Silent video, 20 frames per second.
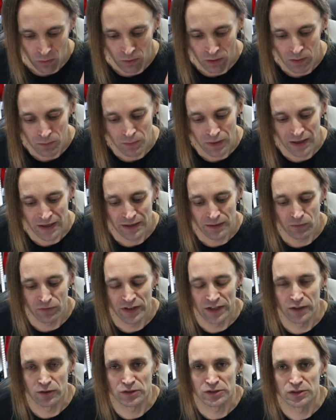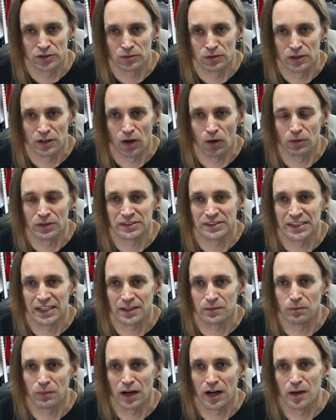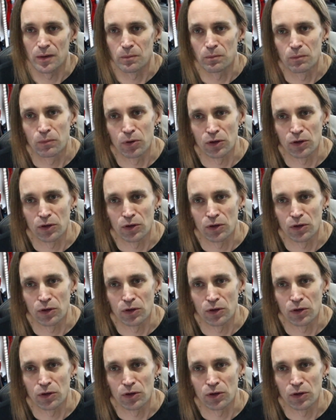or in my videos, you will always get my